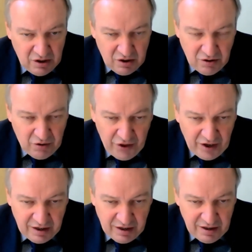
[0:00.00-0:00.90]
So I
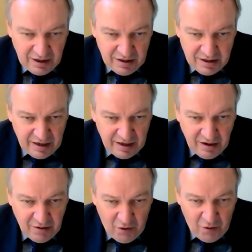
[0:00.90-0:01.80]
think this
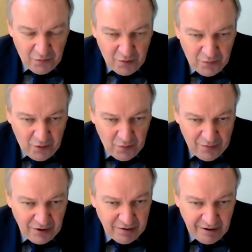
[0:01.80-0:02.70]
idea of
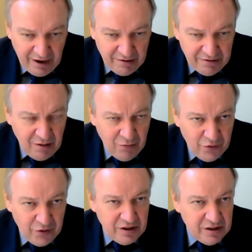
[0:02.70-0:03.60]
having credit
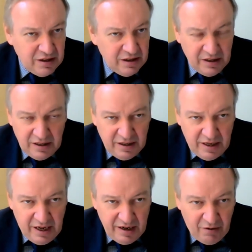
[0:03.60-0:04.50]
transfer.
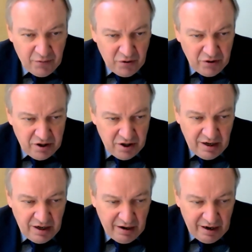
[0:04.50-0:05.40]
And of course,
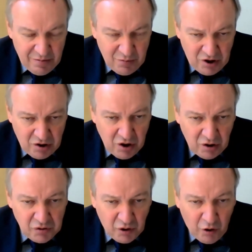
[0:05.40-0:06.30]
Erasmus is
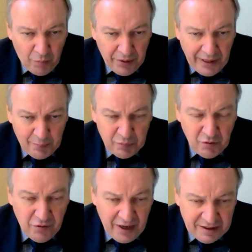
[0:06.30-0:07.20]
going to open up
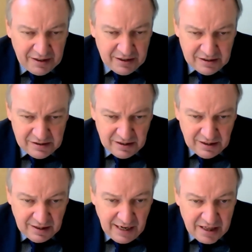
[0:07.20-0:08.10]
to that.
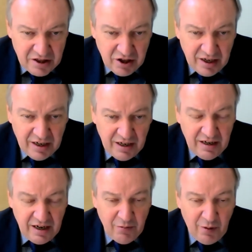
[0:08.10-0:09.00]
Next
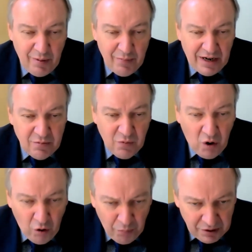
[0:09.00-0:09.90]
year, it will be much more
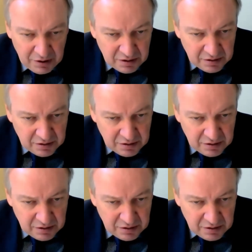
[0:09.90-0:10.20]
open,